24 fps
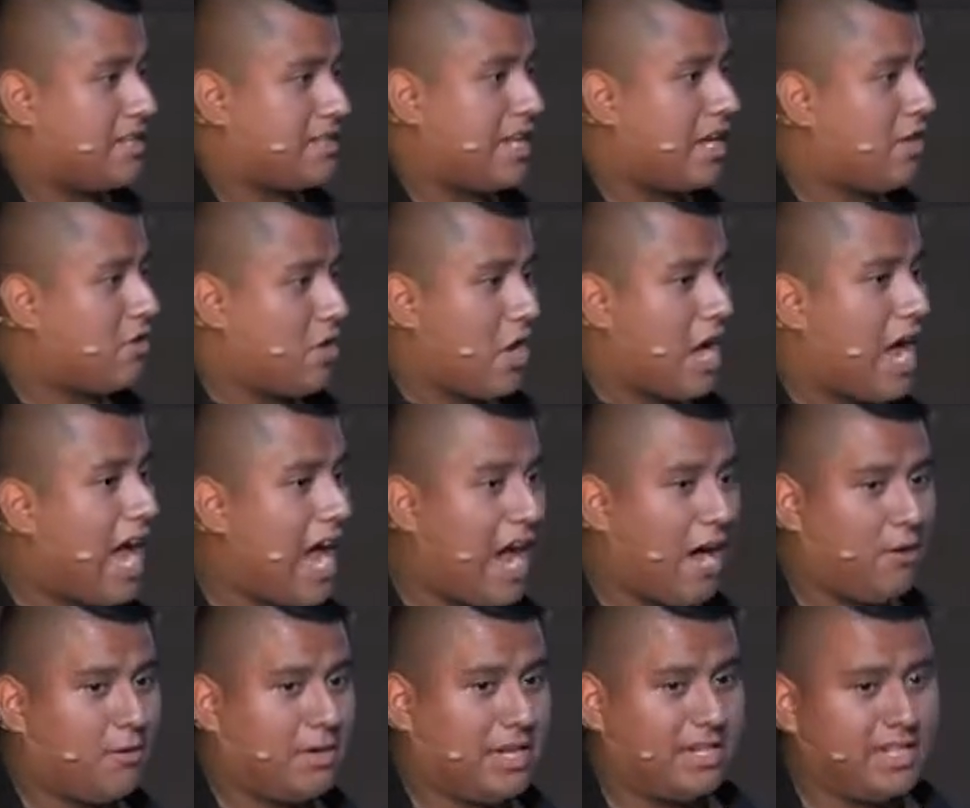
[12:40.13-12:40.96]
know
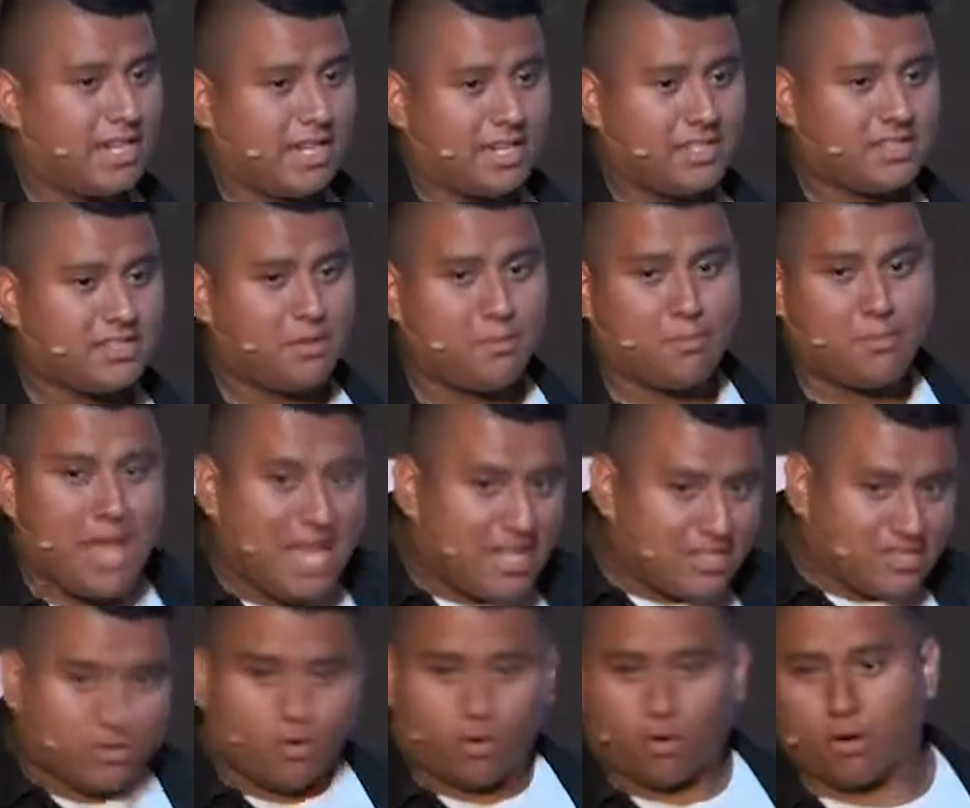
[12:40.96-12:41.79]
how he did it, some
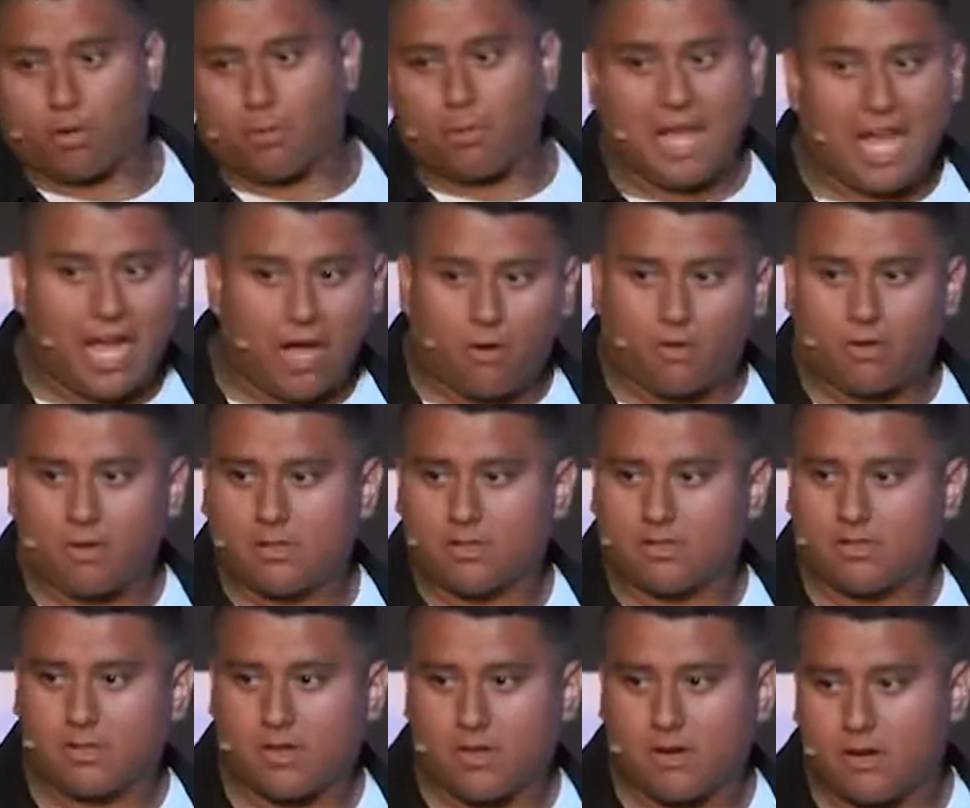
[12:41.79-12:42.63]
pastoral powers,
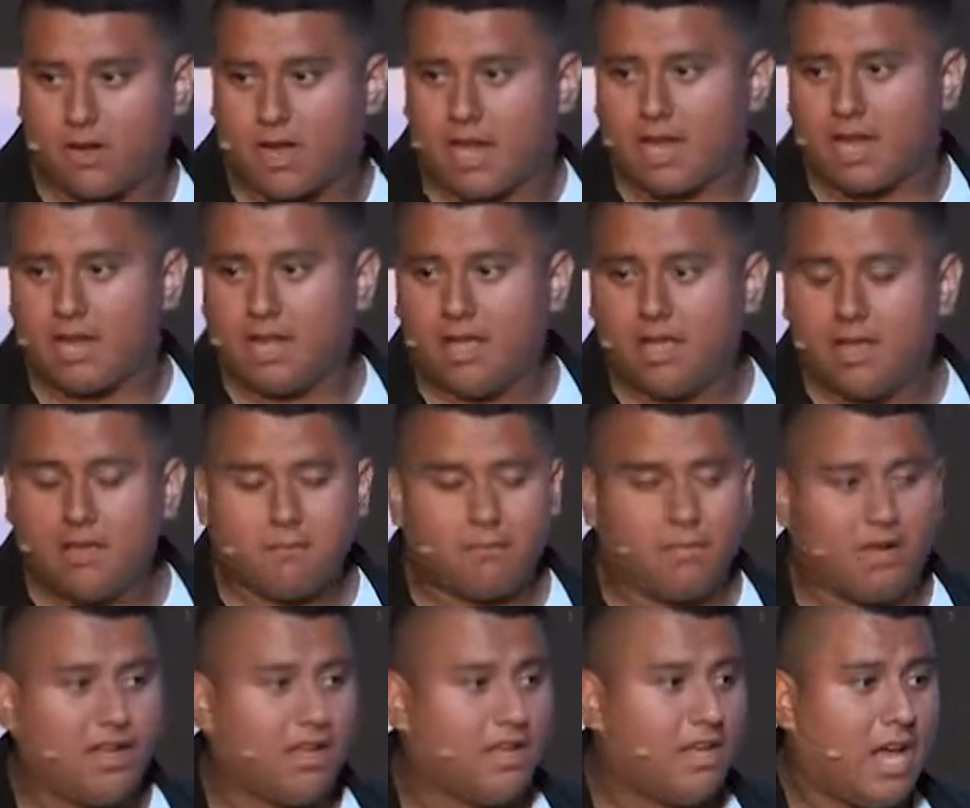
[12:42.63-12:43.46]
all right?
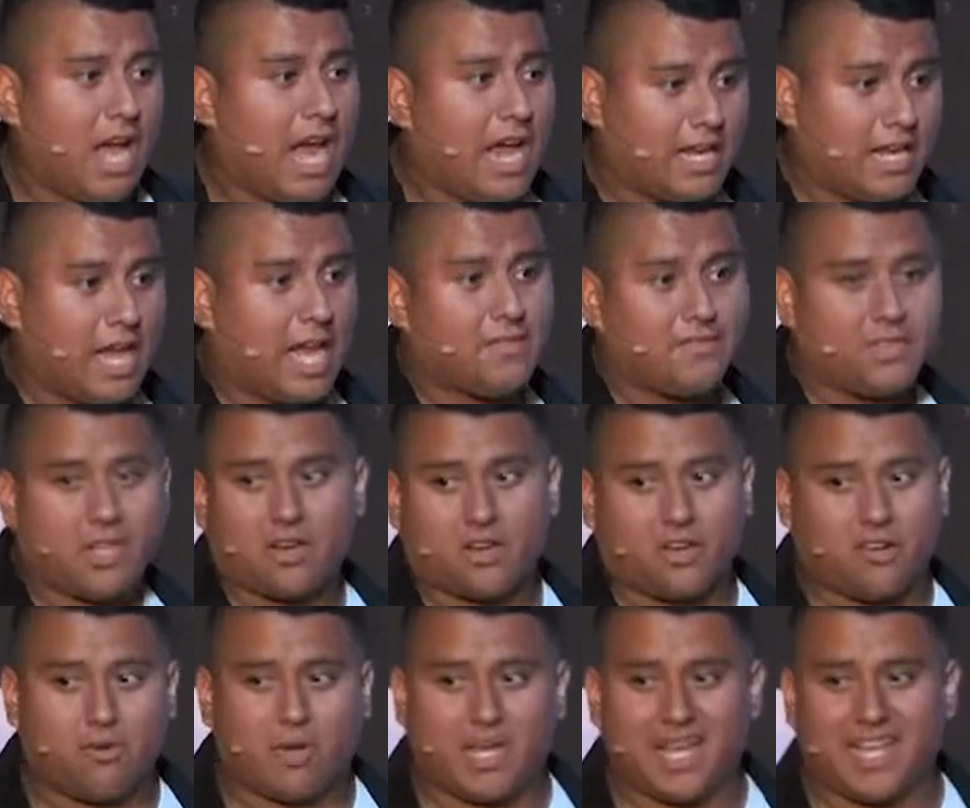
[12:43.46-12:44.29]
But I got there
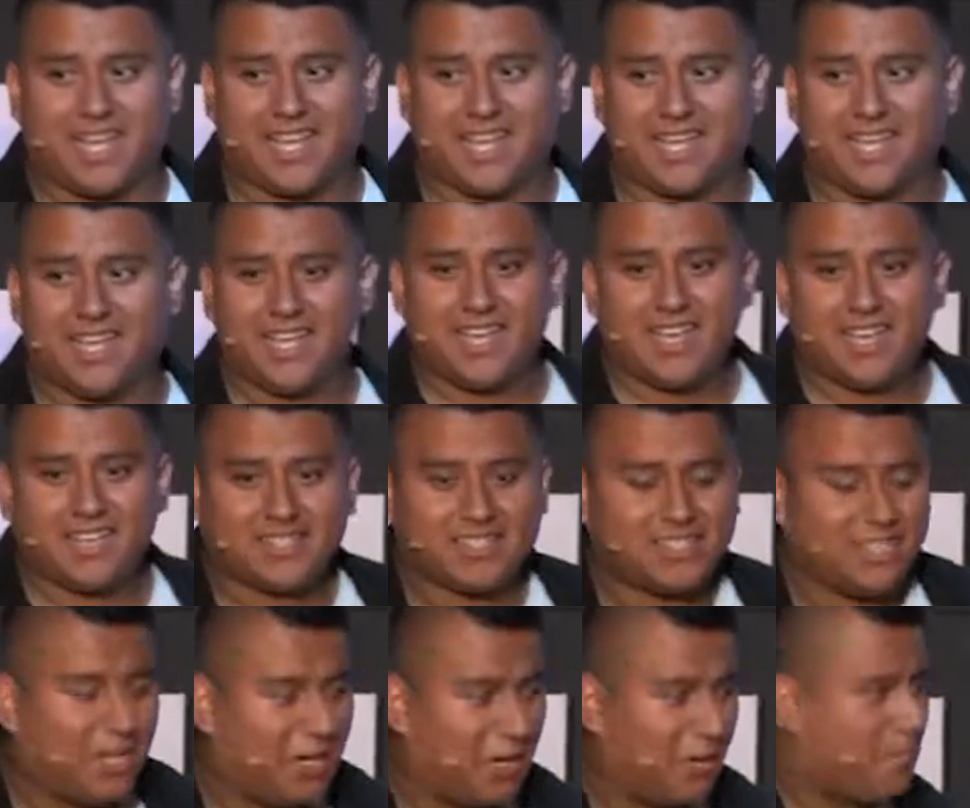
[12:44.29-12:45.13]
quick.
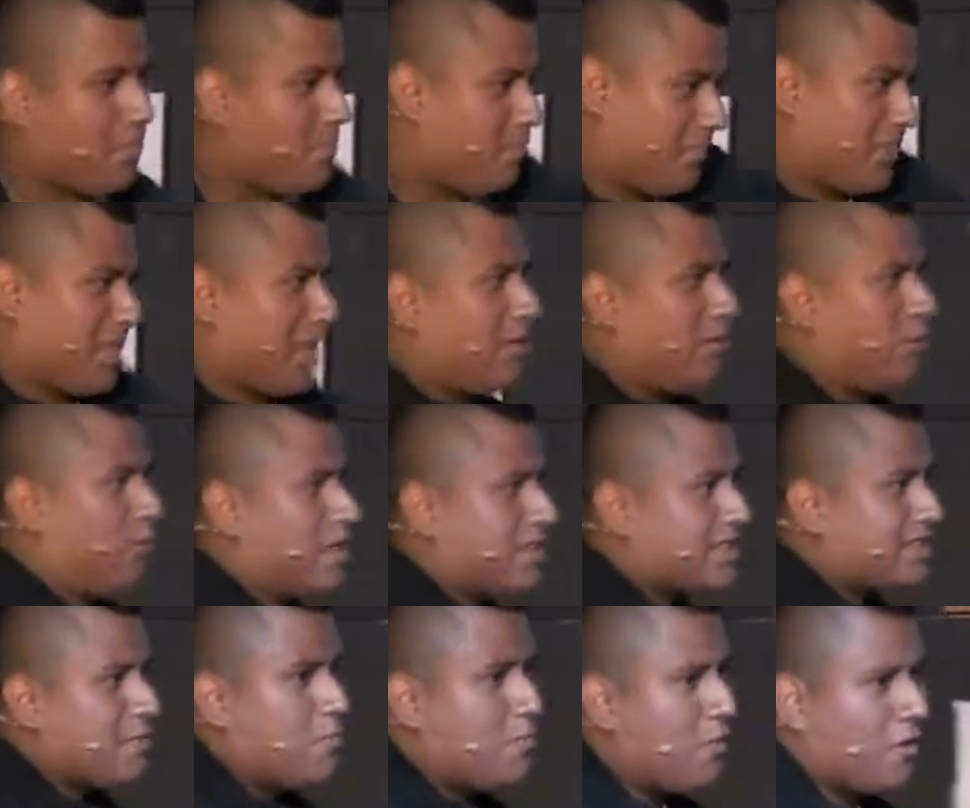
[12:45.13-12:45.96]
So what's
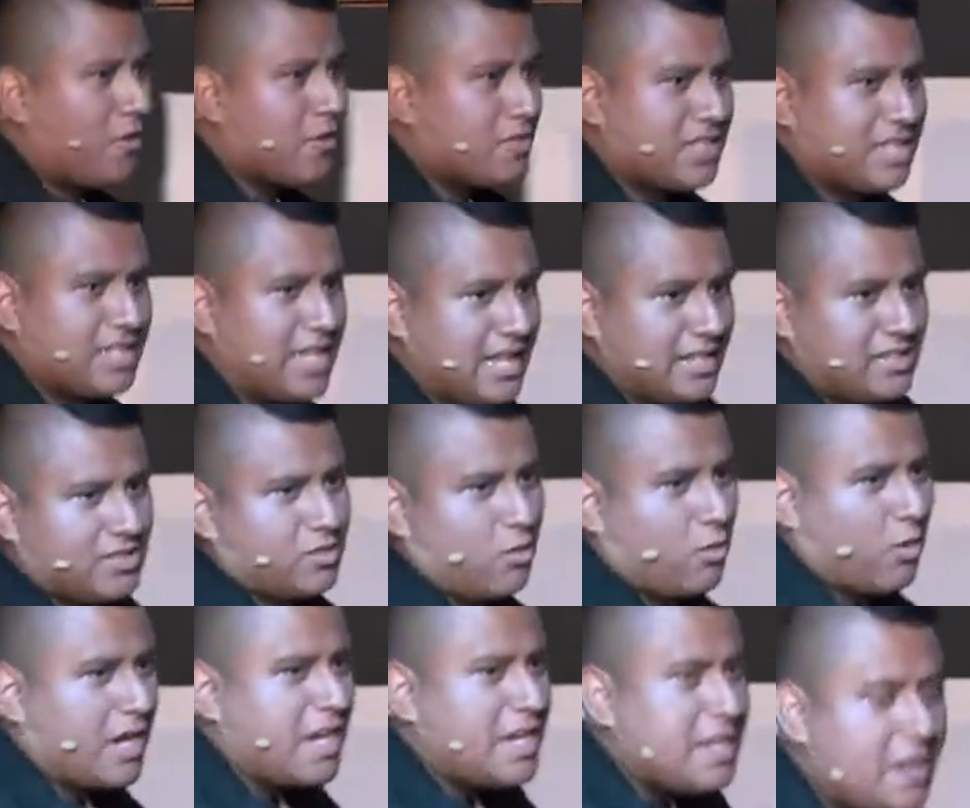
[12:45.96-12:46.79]
the moral to that
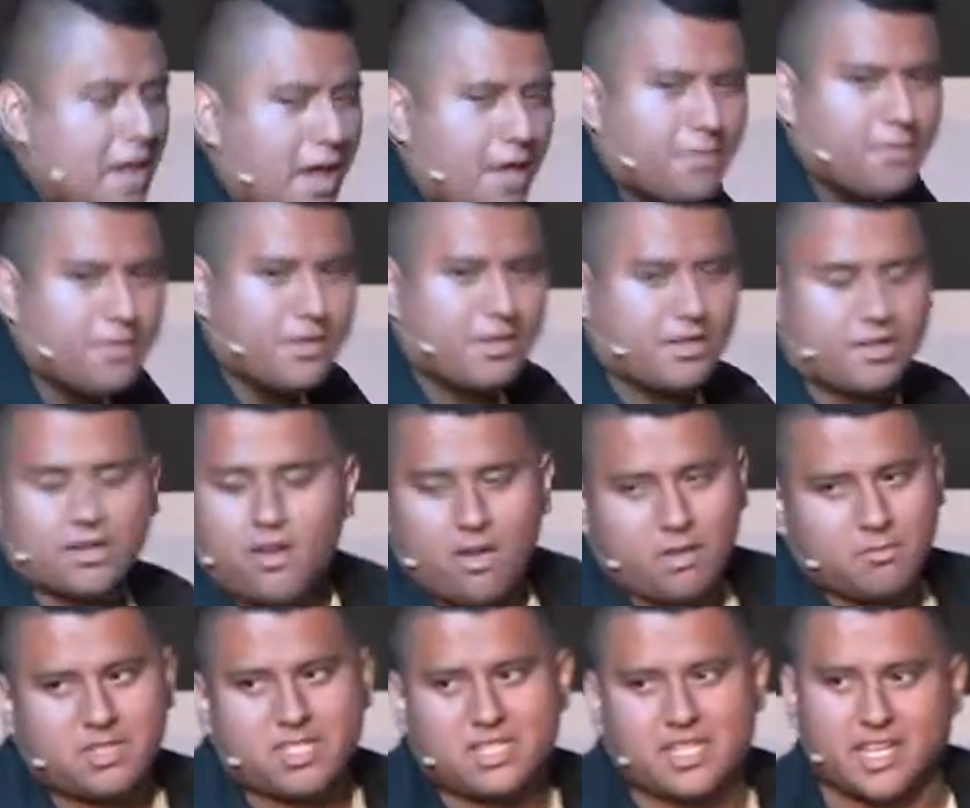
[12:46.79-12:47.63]
story? Nothing. No, I'm
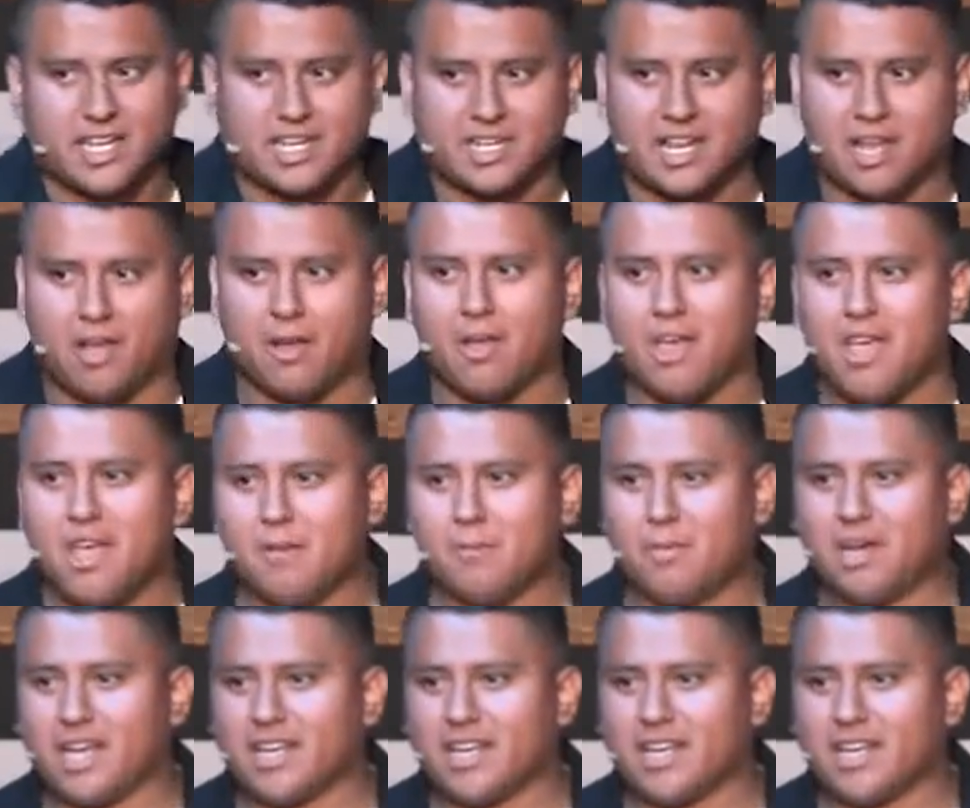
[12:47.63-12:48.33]
just kidding, no. But